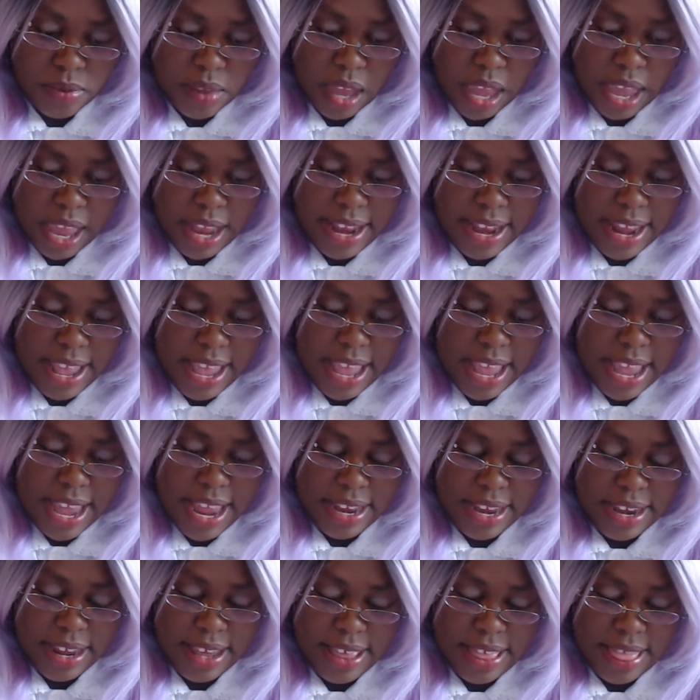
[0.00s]
And
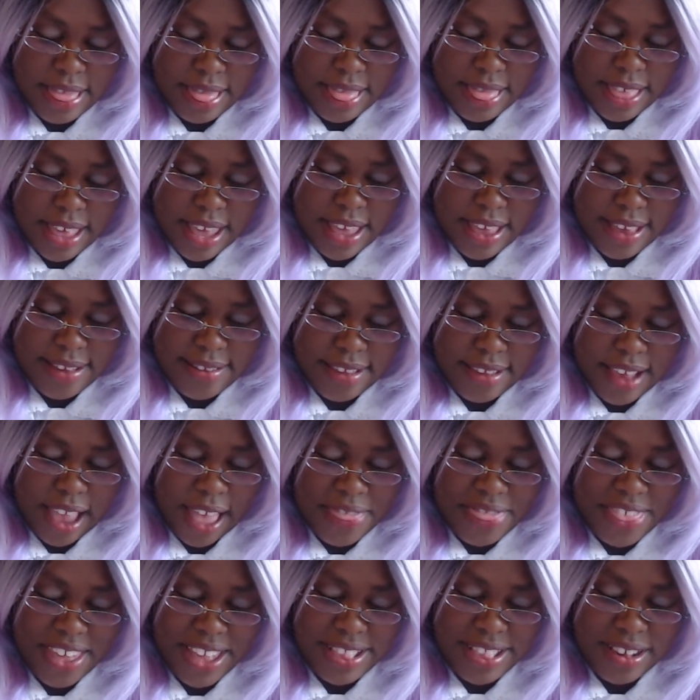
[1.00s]
then this. I
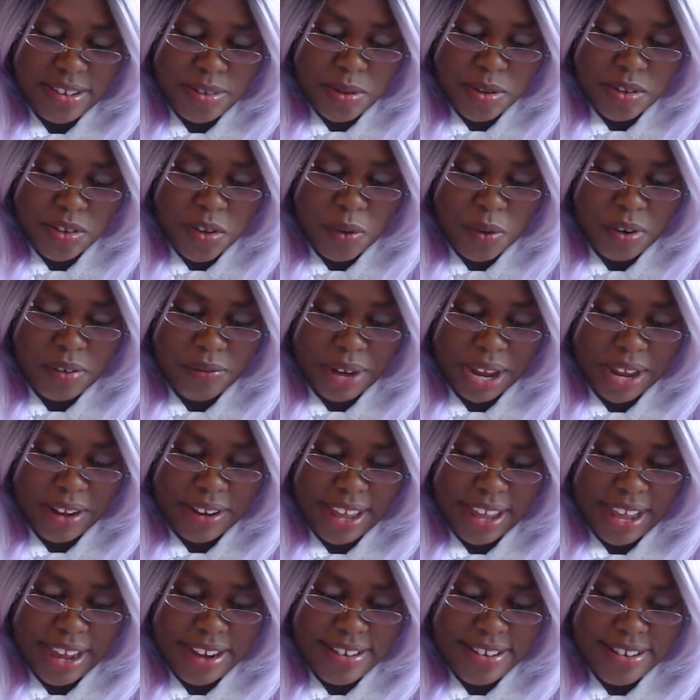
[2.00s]
think this was going around
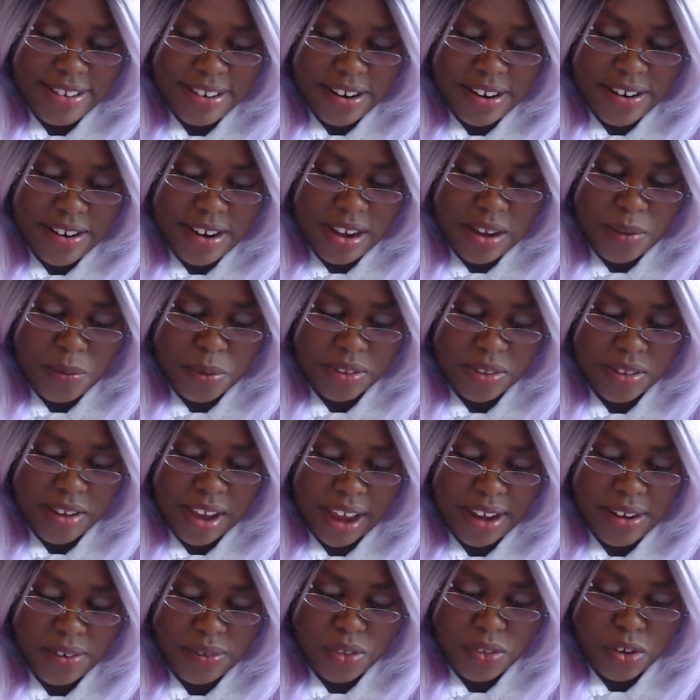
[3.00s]
last year, and it was
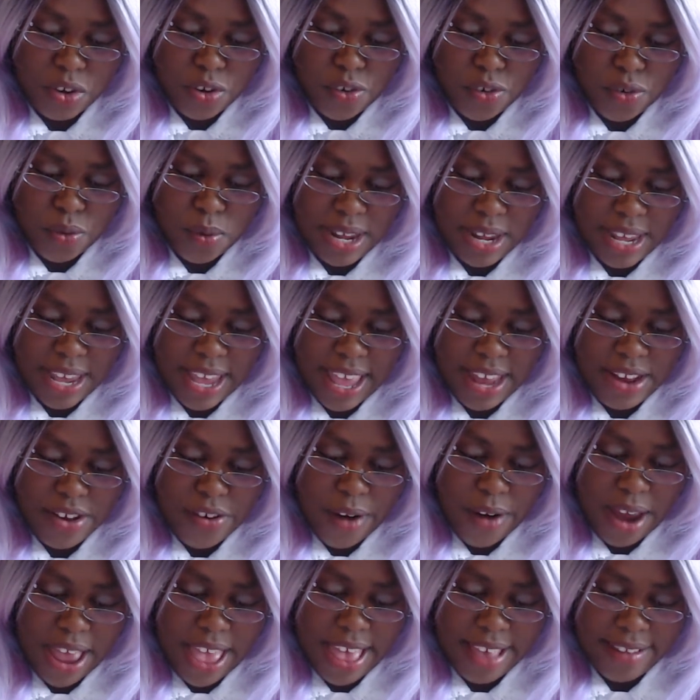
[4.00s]
titled the Juliet
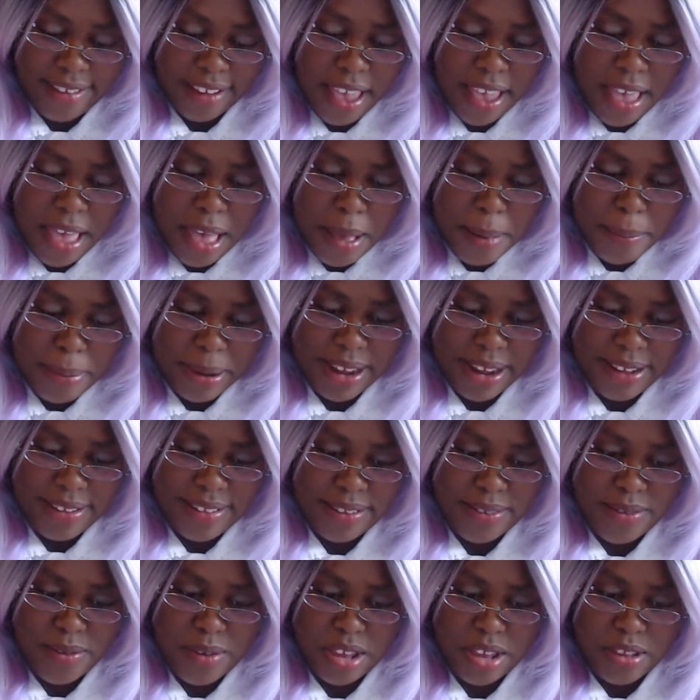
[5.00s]
Dress, but it's
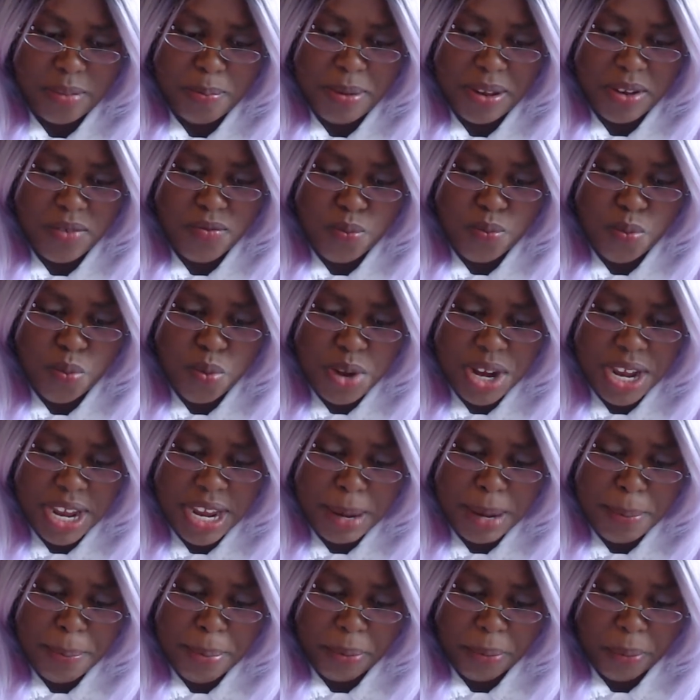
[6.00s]
it's been
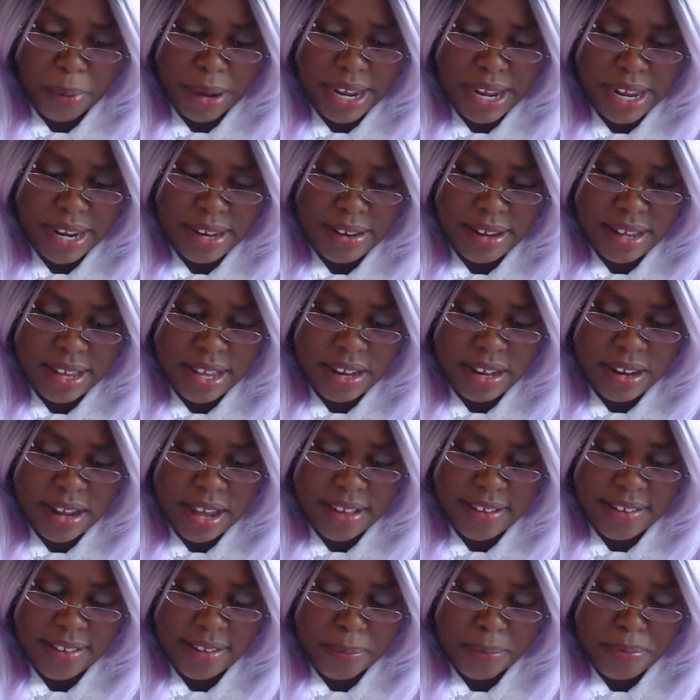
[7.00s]
rebranded
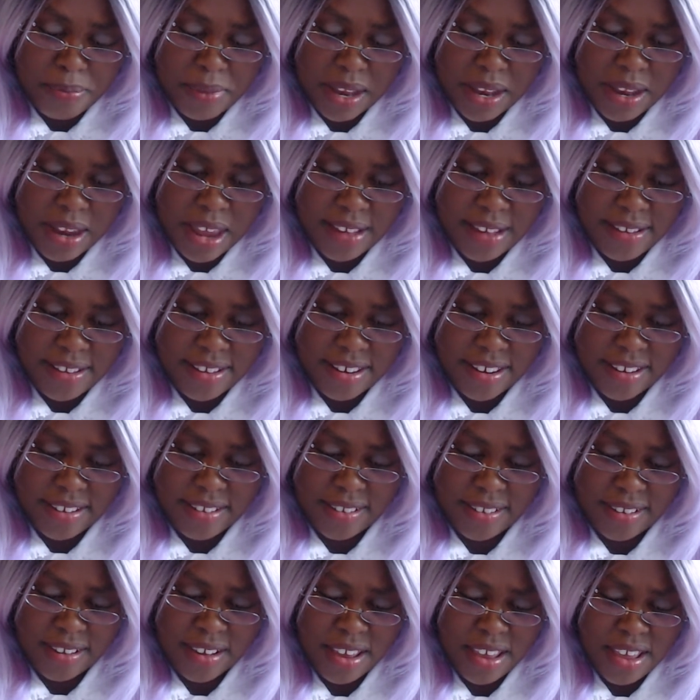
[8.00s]
as something, is
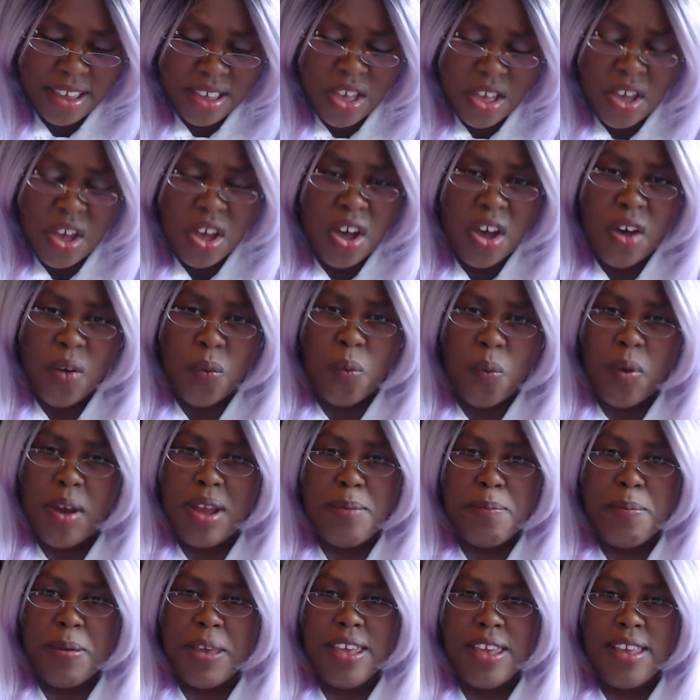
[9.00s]
just
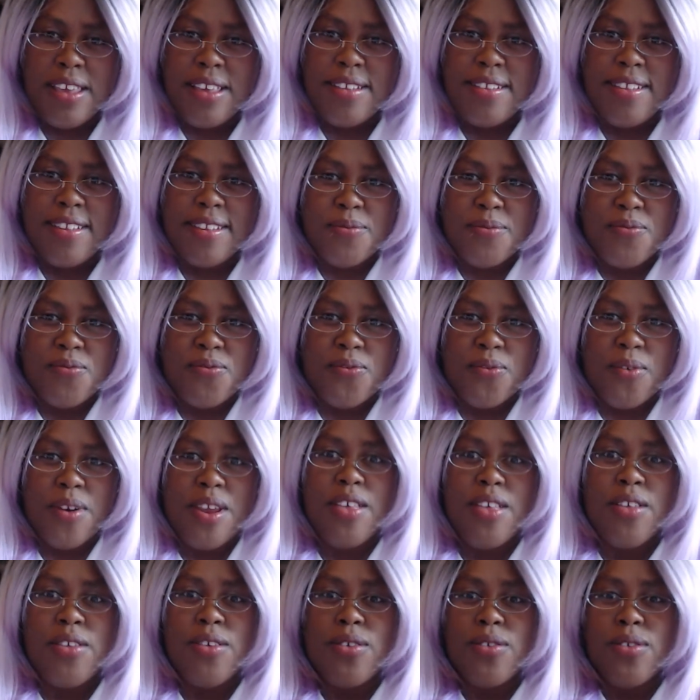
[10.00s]
one piece
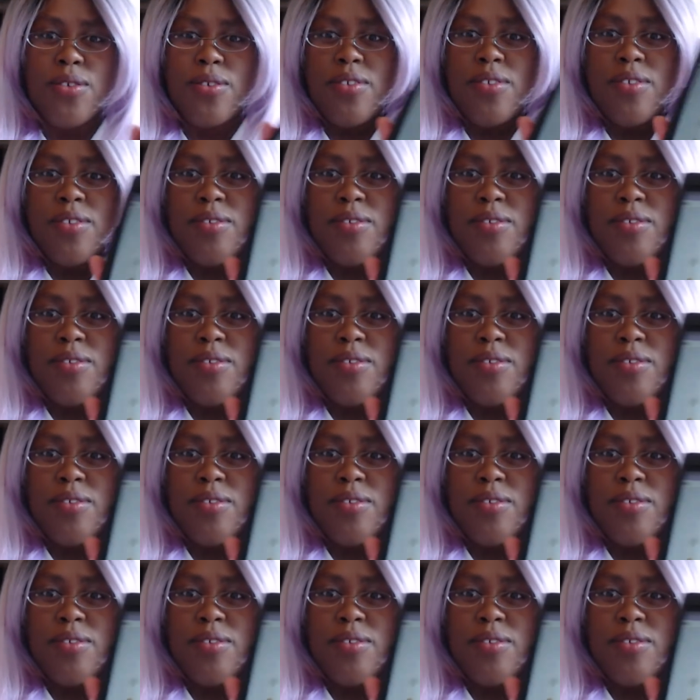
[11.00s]
frill.